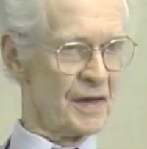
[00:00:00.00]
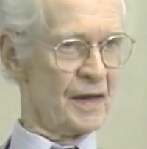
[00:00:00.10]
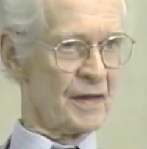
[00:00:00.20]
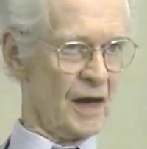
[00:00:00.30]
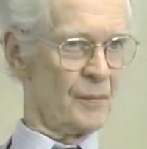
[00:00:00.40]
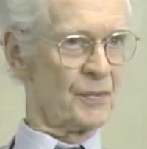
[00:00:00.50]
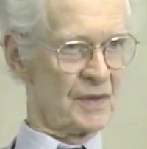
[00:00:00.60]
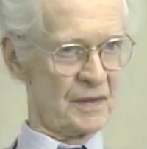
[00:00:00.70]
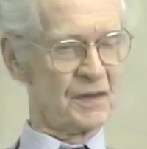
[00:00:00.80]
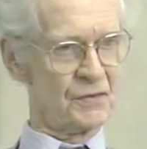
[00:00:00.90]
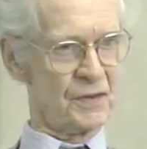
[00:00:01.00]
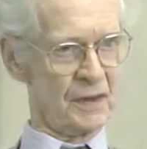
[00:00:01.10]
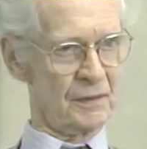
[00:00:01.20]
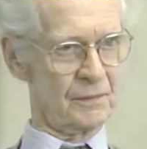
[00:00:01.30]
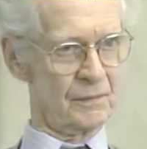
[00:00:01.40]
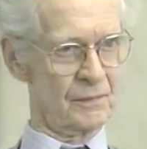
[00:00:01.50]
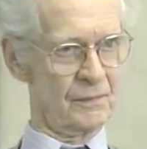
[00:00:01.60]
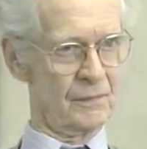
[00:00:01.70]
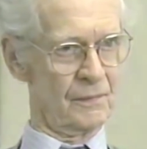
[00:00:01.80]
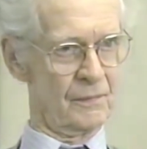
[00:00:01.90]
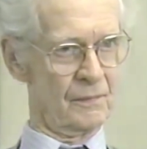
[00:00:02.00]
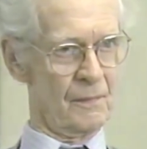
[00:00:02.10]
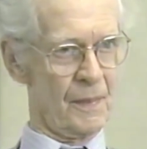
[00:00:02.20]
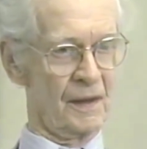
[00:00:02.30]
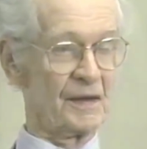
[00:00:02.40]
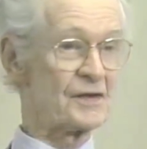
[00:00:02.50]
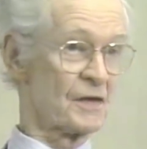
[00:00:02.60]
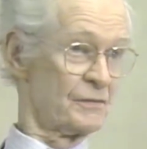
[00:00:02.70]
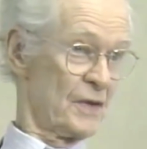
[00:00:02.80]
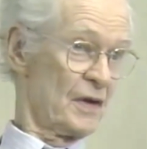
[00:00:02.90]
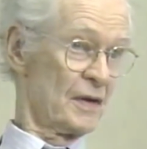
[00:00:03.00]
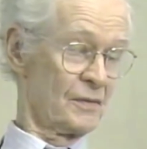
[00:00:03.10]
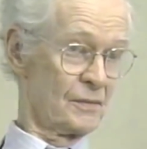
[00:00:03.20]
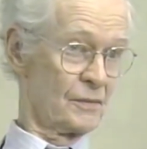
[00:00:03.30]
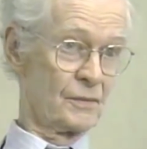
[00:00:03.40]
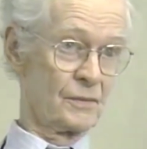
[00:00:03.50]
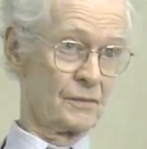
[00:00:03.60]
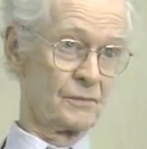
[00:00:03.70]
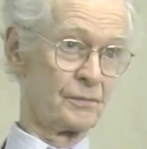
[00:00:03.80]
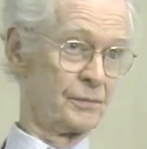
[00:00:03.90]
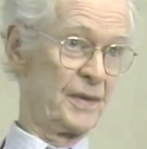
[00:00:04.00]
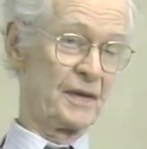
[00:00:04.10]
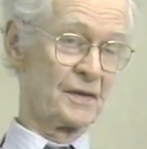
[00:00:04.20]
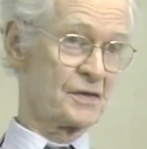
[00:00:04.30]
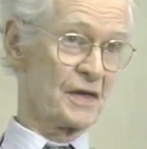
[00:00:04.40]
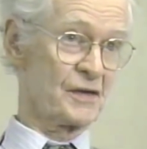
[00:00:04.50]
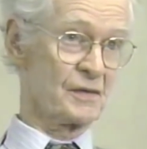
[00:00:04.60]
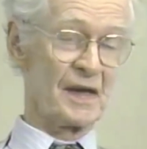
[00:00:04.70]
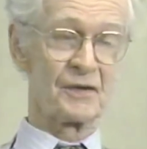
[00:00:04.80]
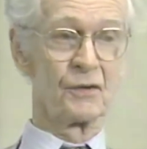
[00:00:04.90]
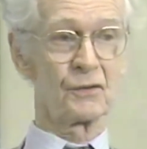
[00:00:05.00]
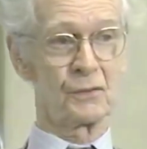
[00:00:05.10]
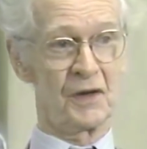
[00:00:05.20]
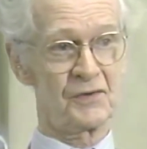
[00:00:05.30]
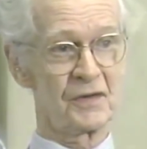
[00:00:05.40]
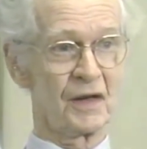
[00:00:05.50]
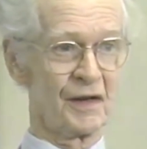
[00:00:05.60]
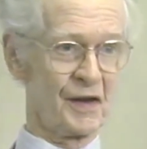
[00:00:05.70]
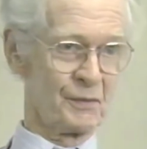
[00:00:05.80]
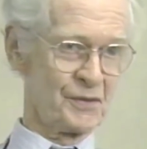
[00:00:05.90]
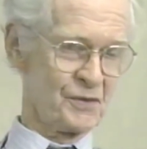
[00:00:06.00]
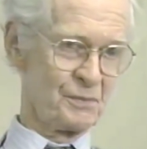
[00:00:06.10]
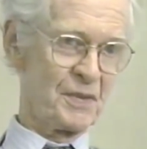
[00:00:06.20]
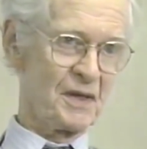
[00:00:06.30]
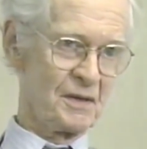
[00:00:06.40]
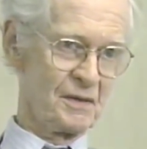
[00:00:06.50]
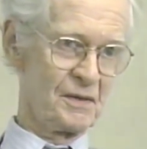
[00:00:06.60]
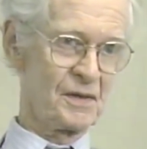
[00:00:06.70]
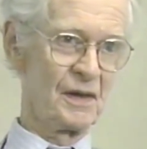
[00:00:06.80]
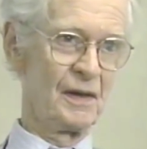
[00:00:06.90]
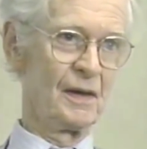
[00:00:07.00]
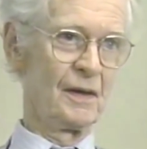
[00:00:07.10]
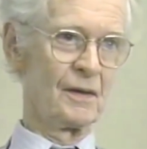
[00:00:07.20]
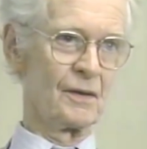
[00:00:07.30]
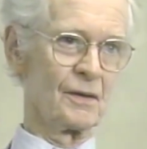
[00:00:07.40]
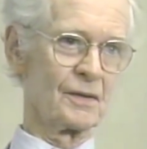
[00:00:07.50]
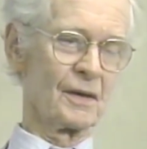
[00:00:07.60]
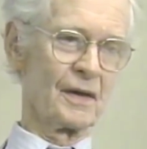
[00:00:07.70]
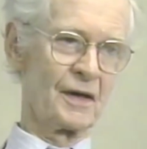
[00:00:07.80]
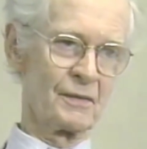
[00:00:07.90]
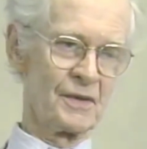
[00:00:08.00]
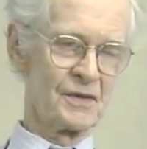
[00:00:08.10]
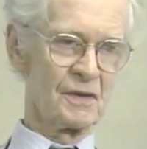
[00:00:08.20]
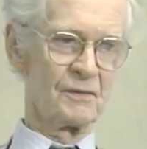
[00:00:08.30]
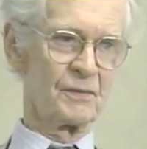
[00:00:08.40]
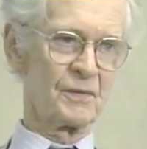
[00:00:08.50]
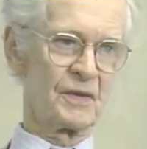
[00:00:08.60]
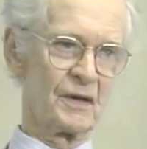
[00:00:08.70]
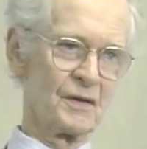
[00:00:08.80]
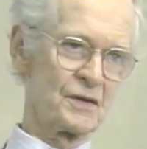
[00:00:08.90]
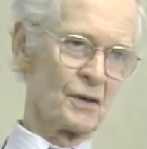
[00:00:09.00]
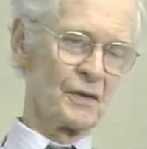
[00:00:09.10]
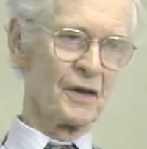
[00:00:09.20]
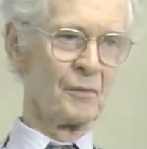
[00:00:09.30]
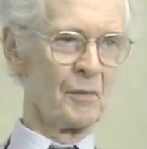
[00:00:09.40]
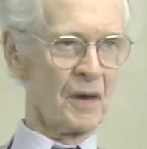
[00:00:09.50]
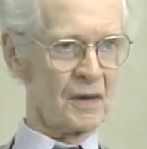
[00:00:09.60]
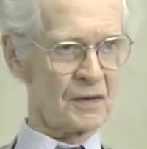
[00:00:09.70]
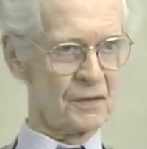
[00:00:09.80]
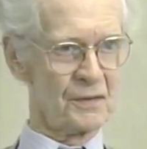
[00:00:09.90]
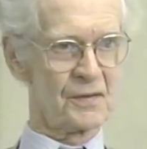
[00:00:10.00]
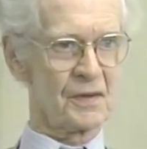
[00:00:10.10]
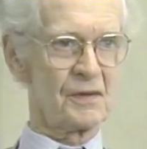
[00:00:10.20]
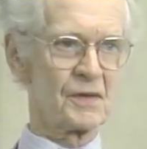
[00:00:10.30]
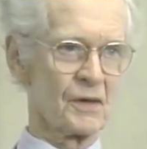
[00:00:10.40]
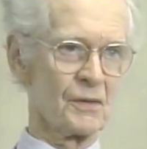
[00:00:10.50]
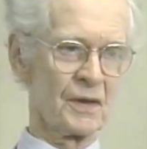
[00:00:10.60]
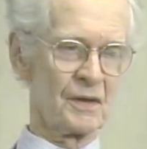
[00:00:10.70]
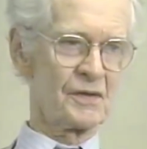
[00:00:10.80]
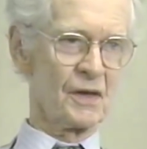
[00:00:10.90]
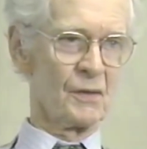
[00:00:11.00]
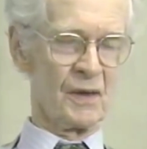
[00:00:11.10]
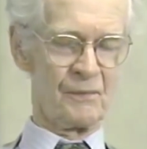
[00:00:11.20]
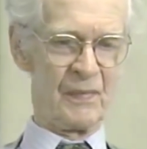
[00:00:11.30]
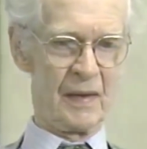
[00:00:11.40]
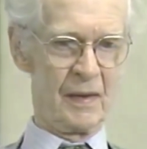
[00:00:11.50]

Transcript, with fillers: than operant conditioning. And that's a very big distinction. I don't question the language of bees or the language of territorial markers and so on and so on.